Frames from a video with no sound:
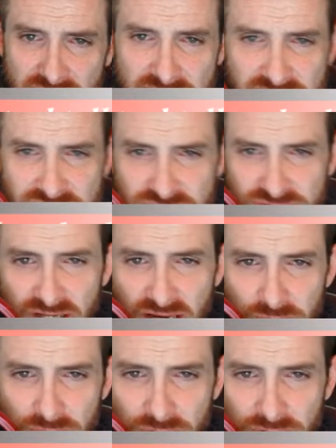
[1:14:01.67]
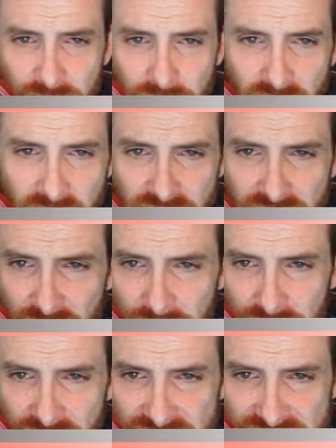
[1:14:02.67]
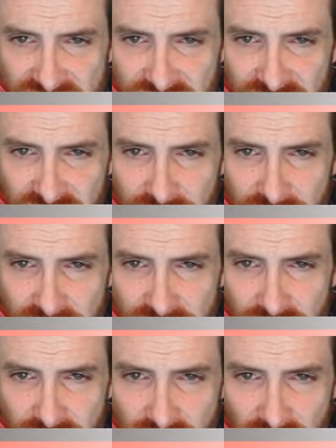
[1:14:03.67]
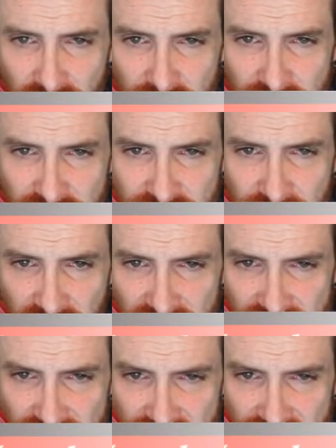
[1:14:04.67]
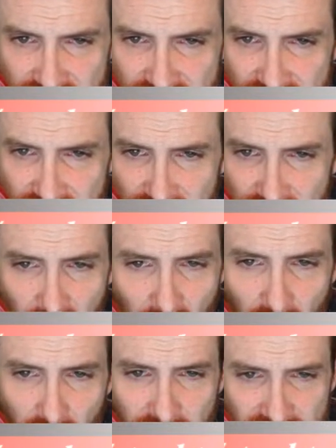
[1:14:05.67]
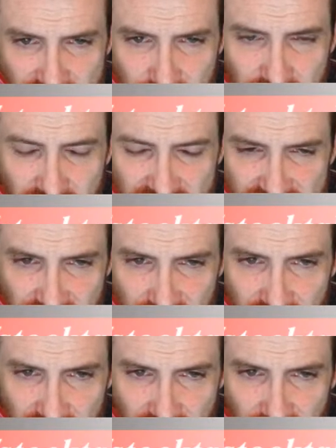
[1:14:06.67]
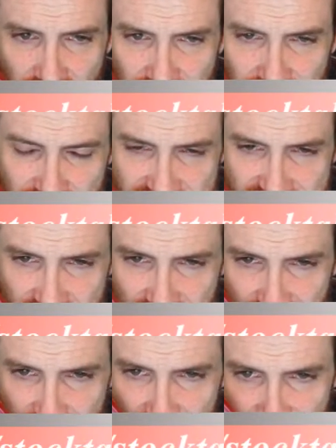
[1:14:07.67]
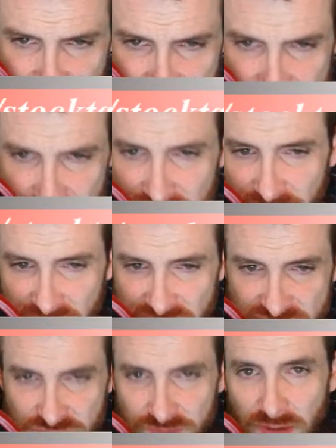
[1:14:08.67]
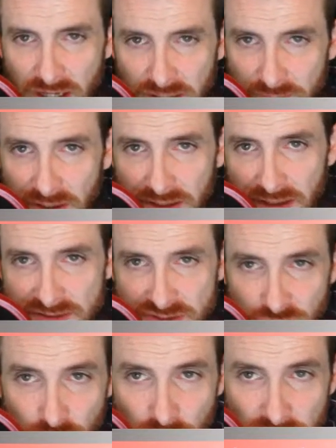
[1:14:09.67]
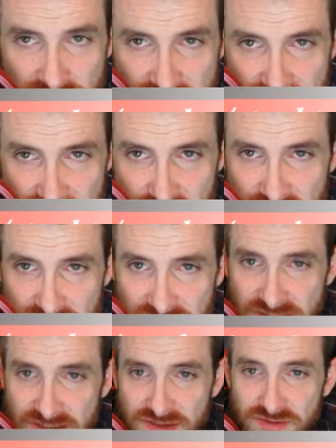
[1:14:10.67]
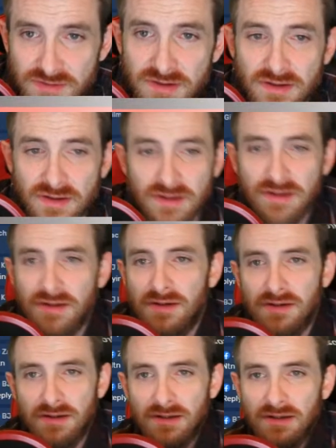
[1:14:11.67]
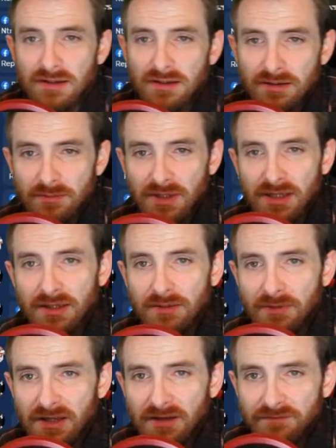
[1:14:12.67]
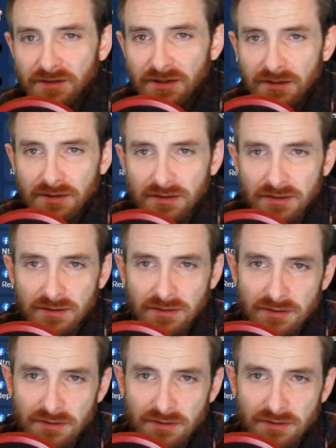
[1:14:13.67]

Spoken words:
During April and May, the company had significant reduced balance sheet. Okay, so because of the earning call, they're just selling it off and going to find its new bottom right now. So what did it turn into? MFA.